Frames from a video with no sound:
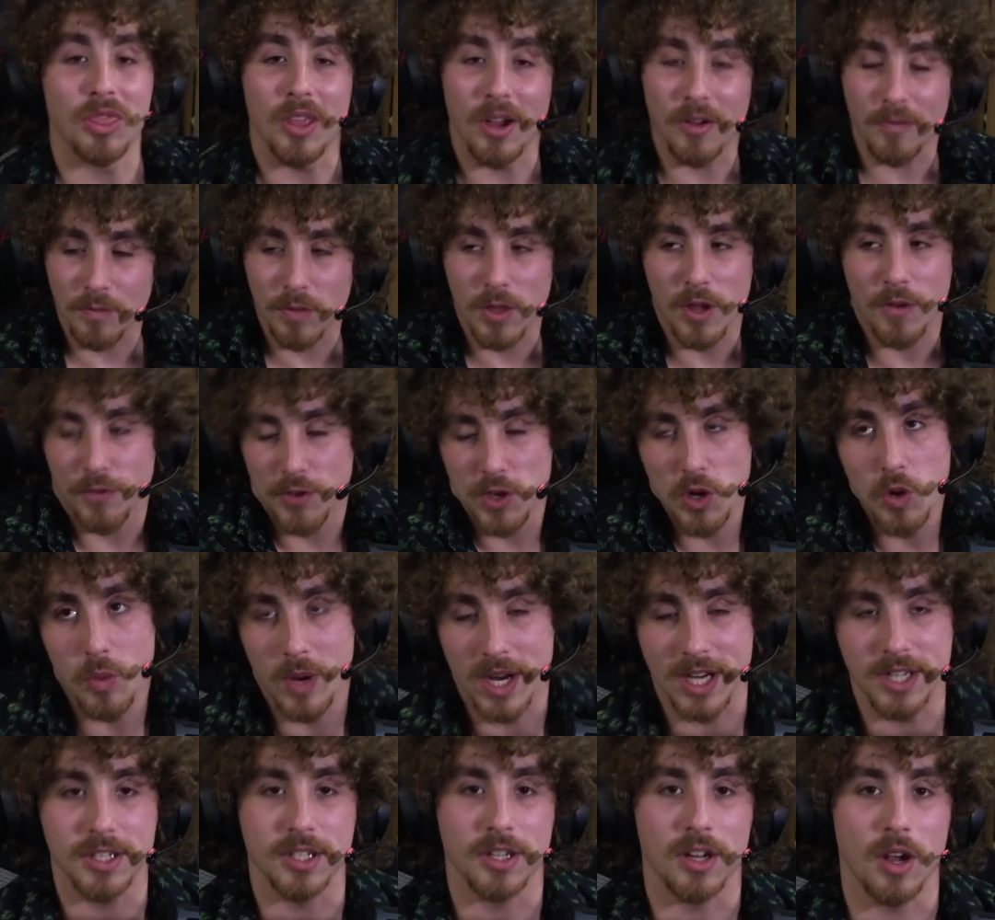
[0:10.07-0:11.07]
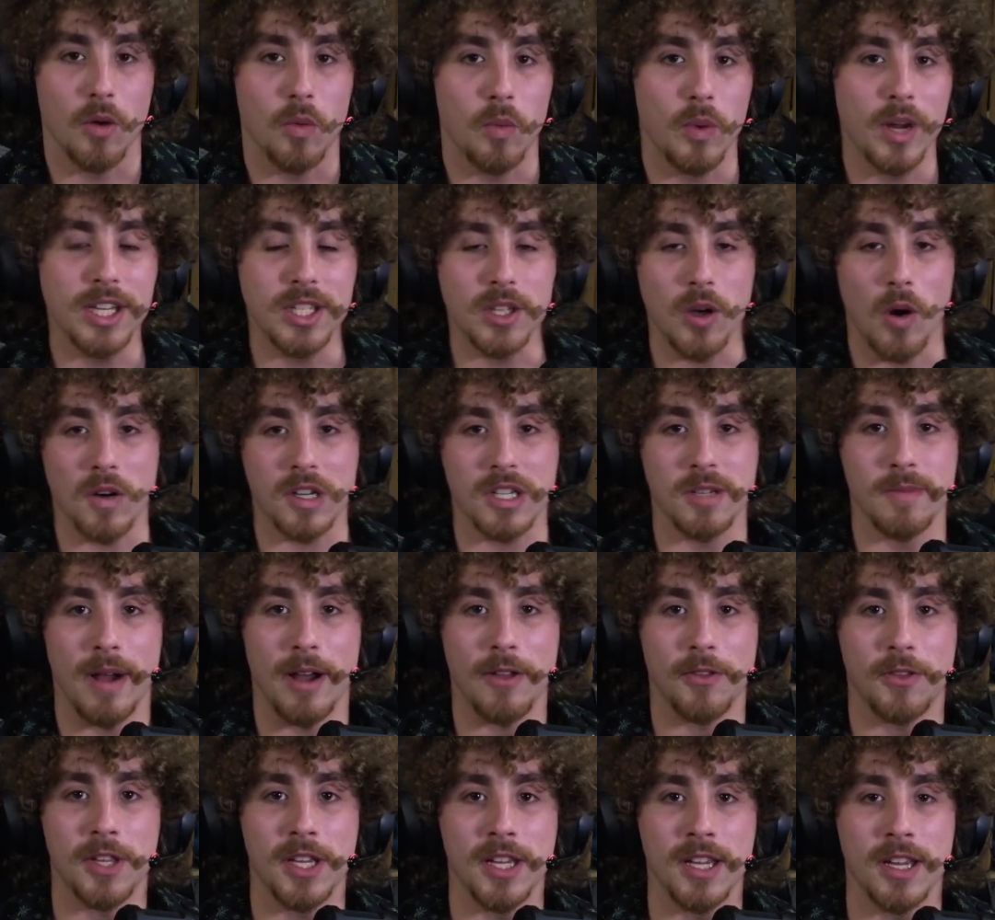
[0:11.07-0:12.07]
a, a few weeks ago we talked
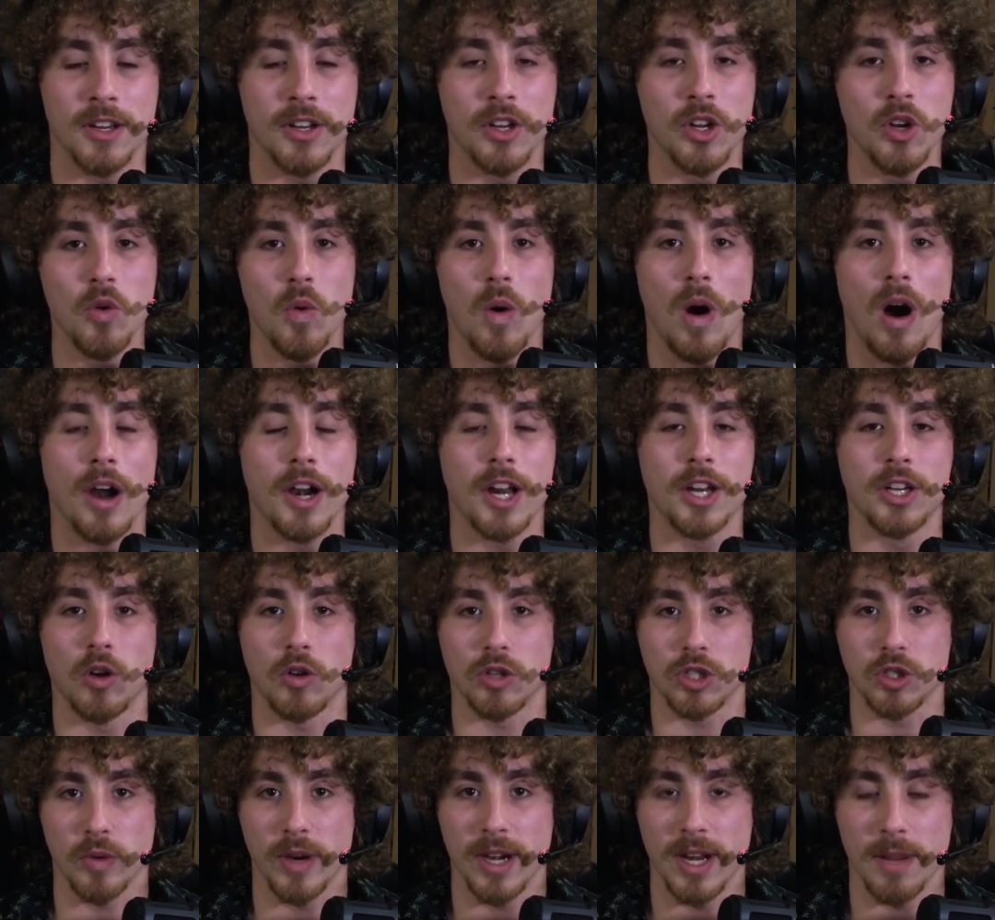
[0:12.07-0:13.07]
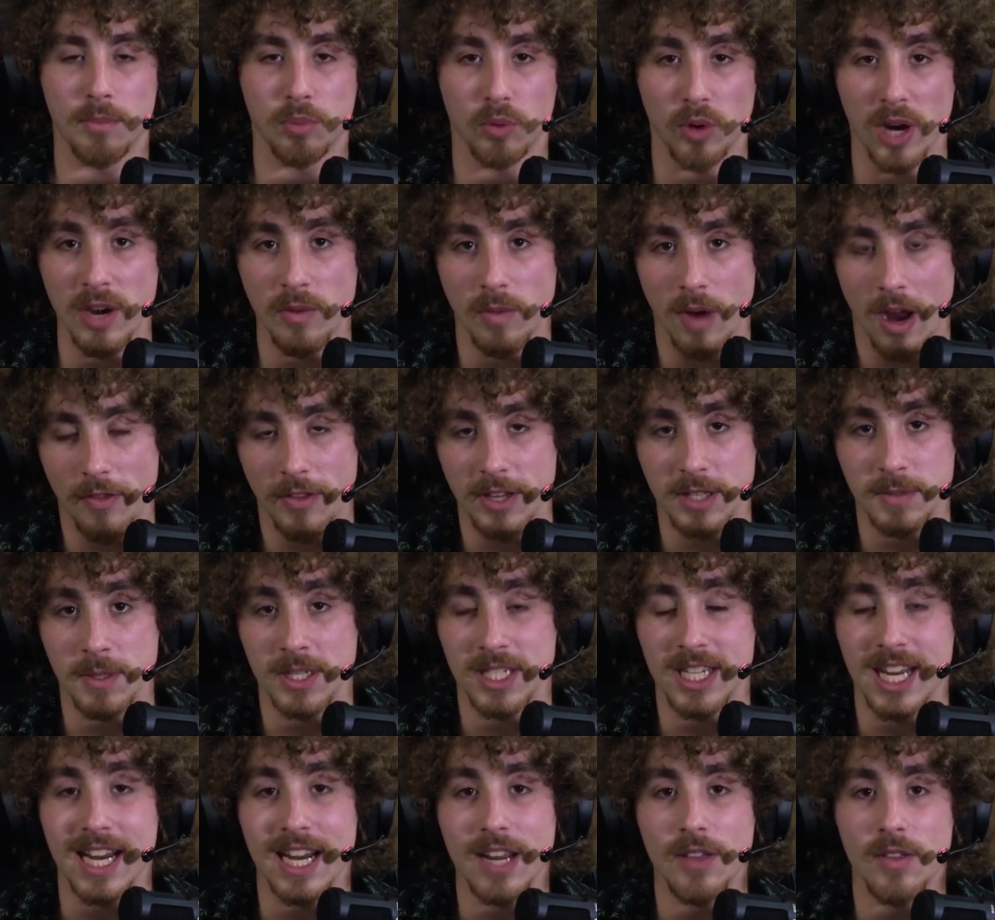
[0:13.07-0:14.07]
about the new unadulterated brain rot that's
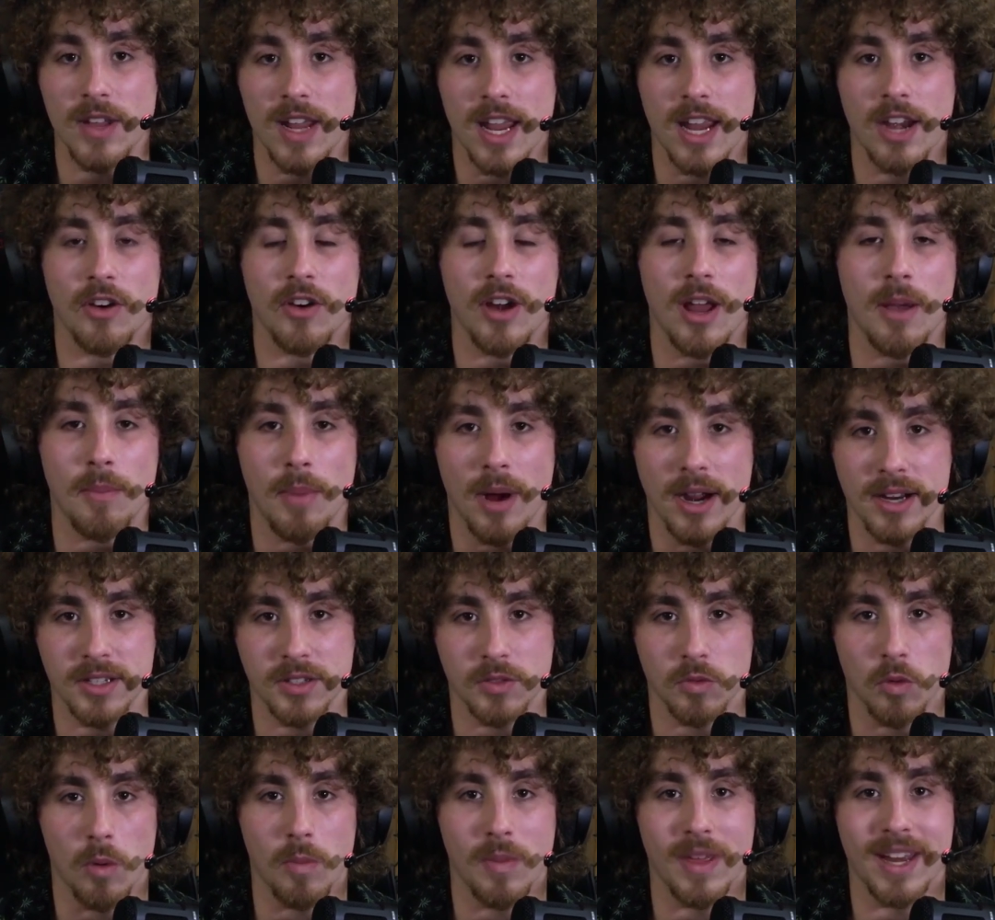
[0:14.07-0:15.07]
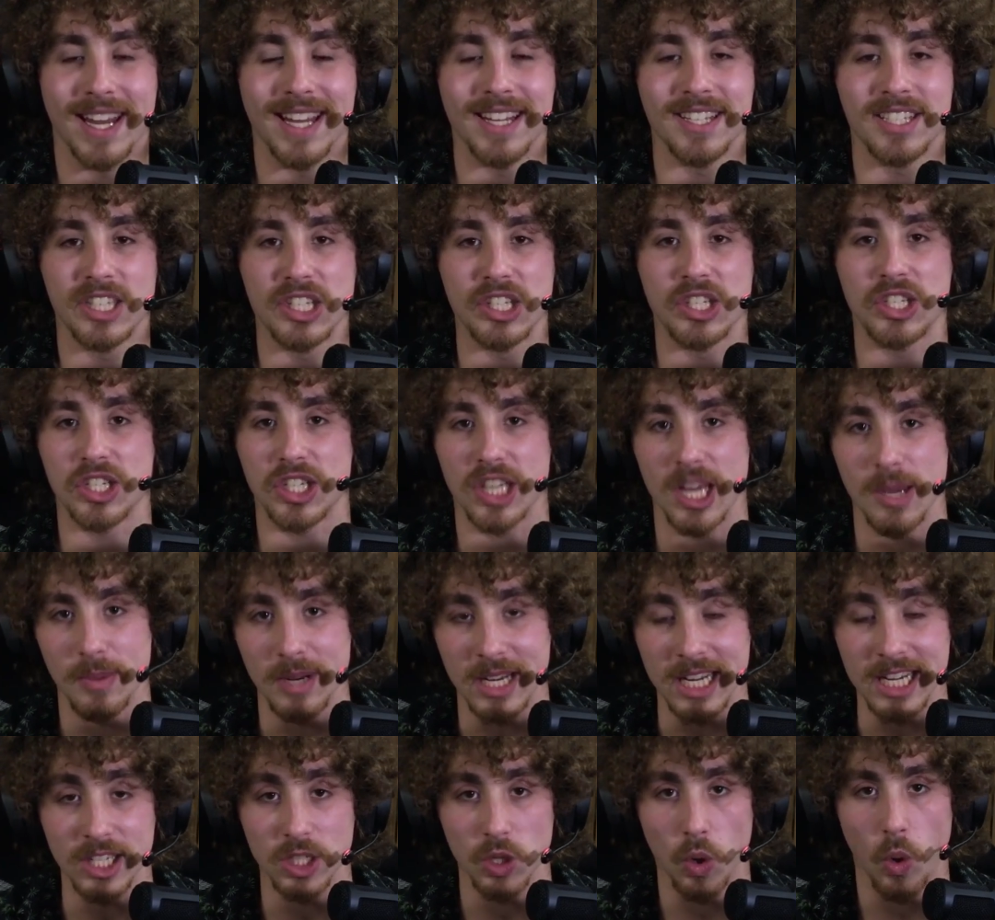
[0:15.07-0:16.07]
been taking the internet by storm that is the
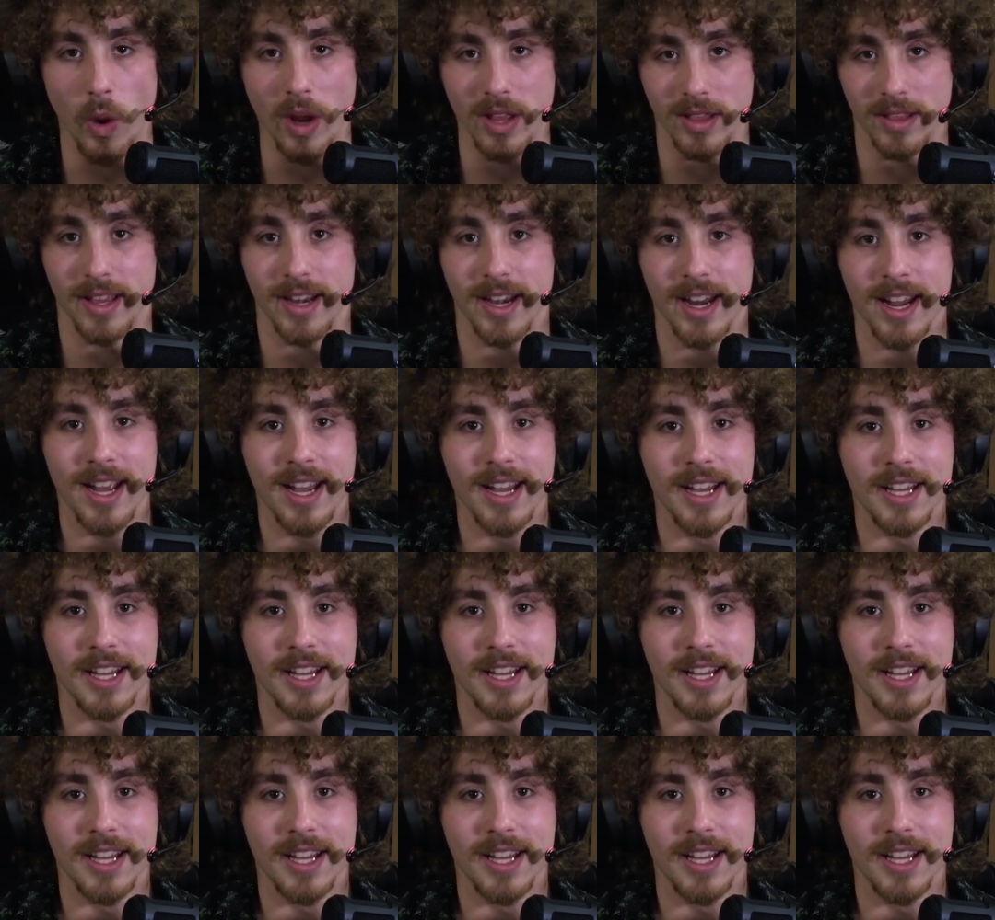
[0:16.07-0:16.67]
skibidi toilet.